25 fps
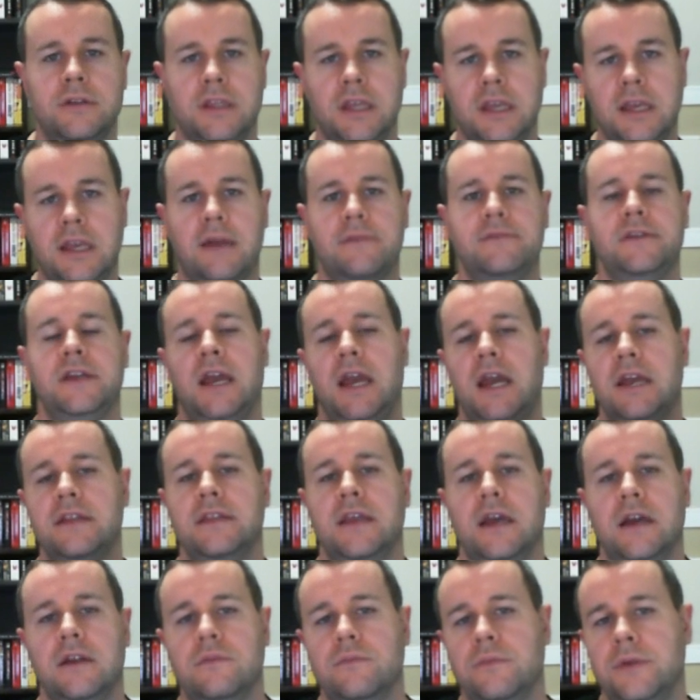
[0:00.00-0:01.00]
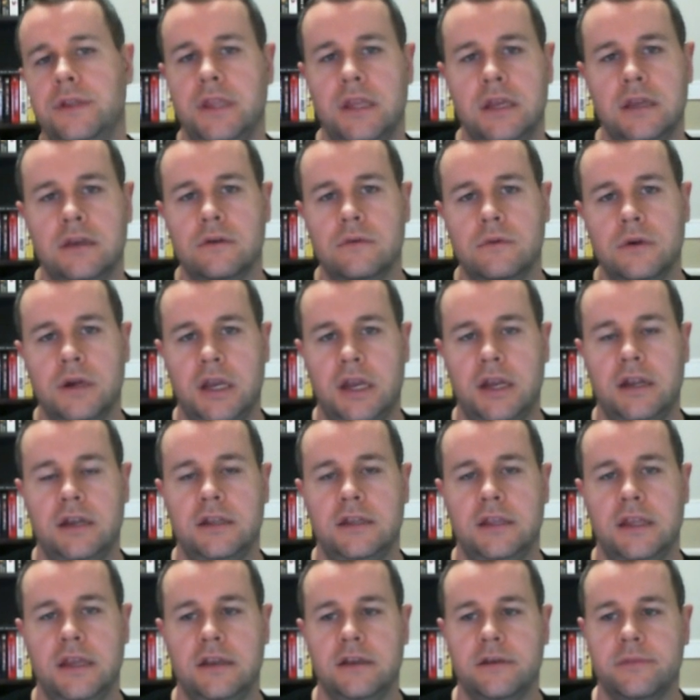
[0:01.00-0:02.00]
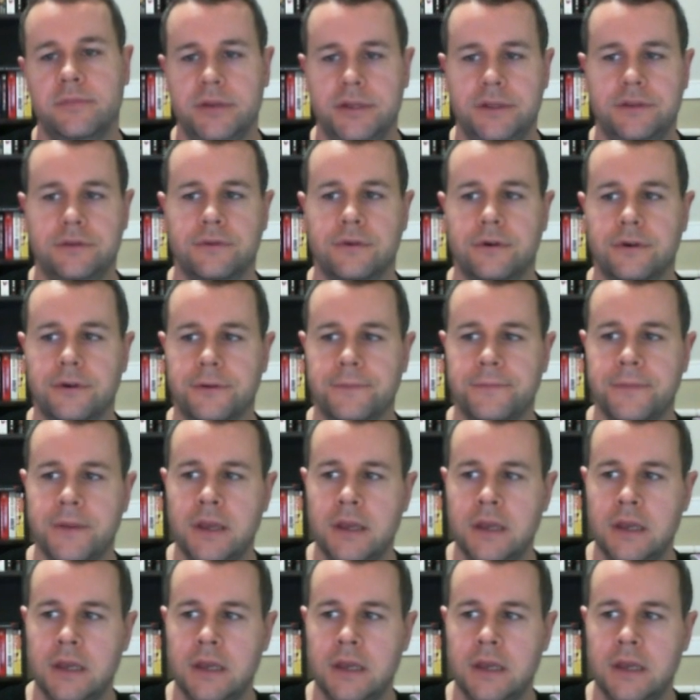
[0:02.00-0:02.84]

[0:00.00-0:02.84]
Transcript: out, they have to add that when they go ahead and they complete their order.